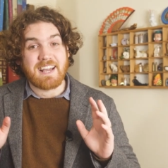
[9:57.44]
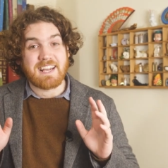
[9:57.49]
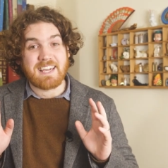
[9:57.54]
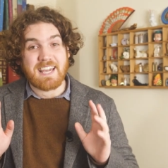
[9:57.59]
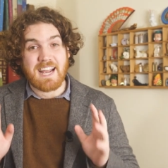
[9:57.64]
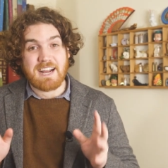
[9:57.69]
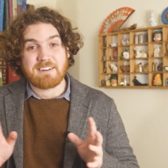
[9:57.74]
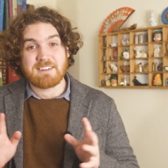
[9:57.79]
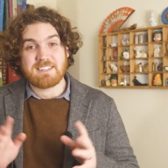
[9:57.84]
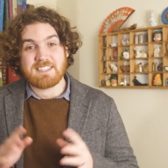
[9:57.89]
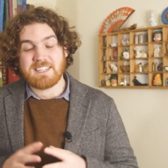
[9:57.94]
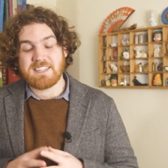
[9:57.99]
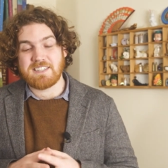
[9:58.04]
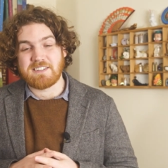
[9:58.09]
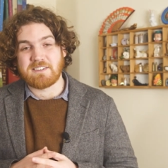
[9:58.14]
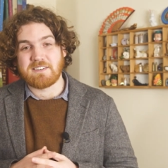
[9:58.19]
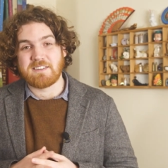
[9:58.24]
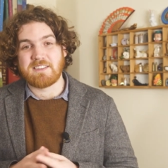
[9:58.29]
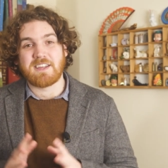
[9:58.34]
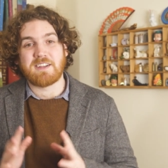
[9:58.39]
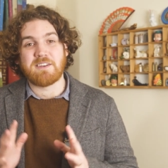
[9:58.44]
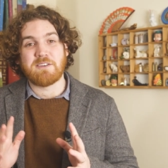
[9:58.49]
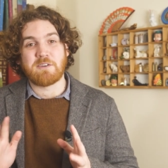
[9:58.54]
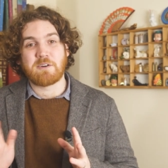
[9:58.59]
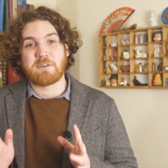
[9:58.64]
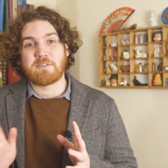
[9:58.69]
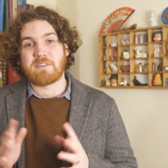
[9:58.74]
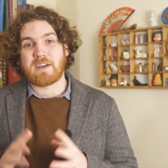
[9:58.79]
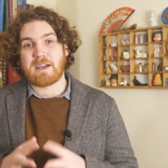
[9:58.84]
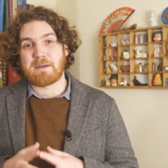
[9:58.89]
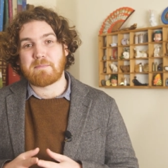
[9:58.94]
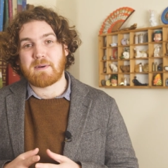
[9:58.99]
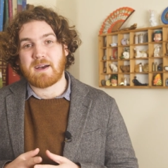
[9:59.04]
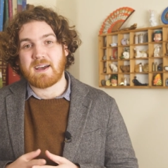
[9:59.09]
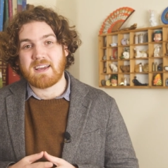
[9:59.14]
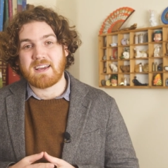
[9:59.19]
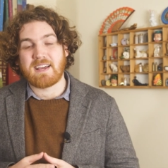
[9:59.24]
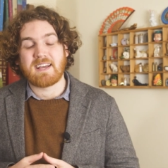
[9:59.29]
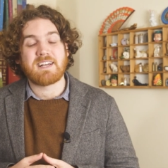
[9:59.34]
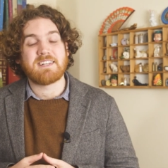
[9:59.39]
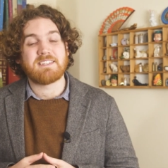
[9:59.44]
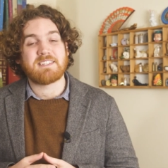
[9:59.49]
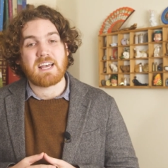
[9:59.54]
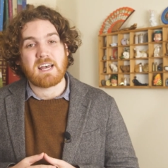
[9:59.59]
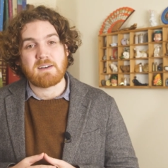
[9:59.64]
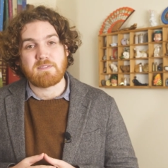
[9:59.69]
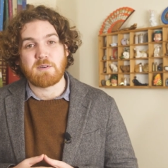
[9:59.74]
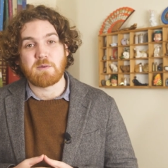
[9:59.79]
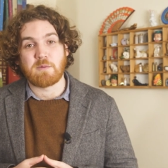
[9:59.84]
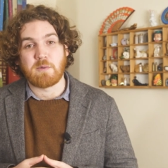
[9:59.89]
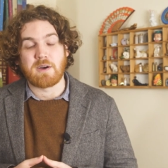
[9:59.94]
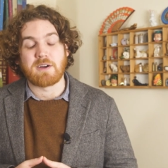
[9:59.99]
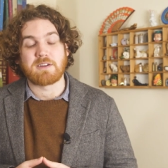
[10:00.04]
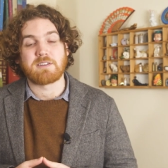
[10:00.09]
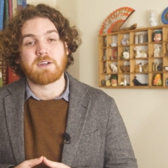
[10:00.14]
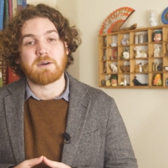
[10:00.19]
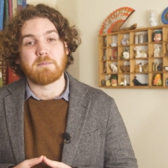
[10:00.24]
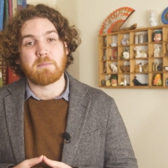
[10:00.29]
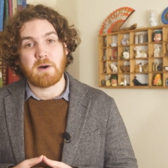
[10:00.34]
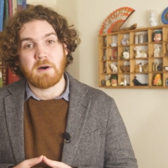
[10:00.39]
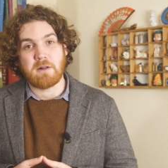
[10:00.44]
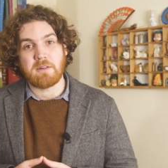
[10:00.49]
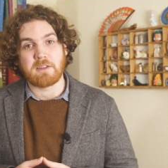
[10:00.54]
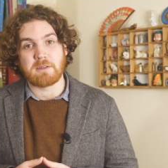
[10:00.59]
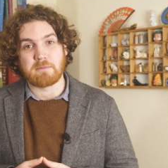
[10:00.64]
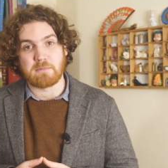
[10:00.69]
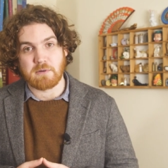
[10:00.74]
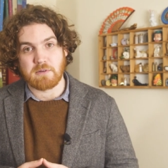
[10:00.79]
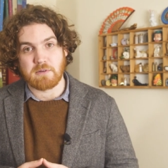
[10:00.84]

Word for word: I guarantee you that no vampire has ever worked a polling